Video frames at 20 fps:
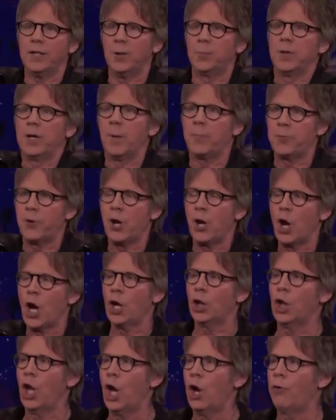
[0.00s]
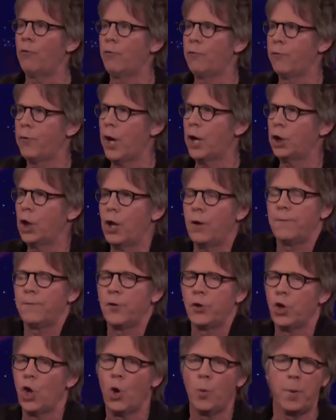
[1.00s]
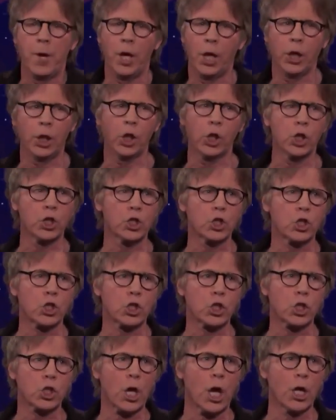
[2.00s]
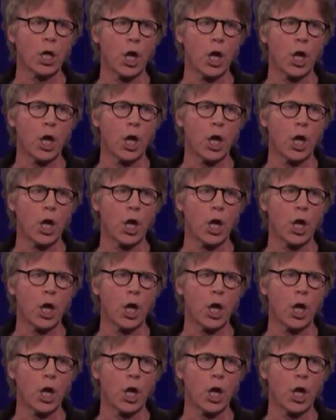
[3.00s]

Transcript: Can you be up there? I love the Nobelians. I